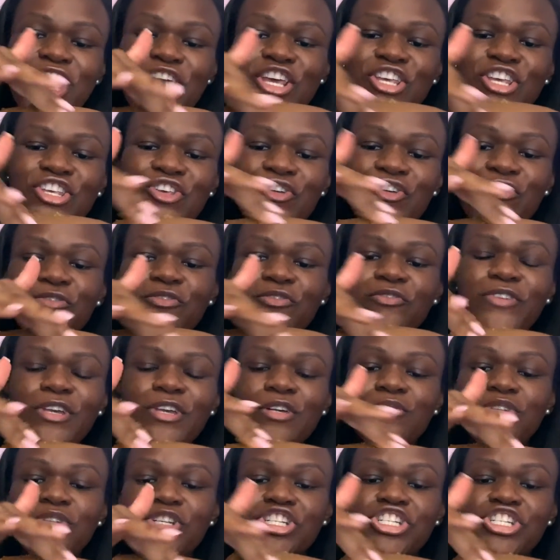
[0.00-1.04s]
you'll
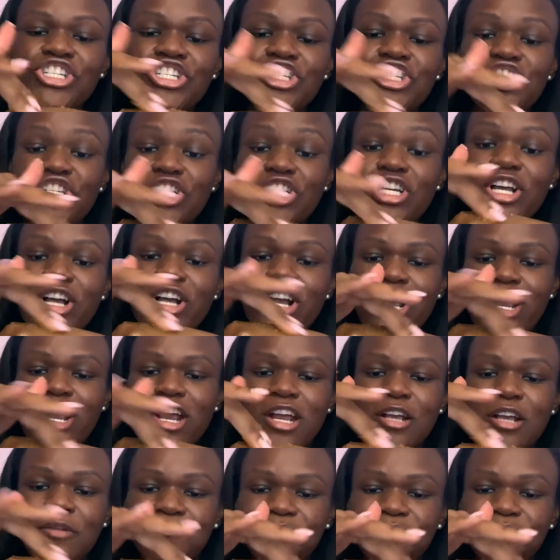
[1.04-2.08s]
feel the sugar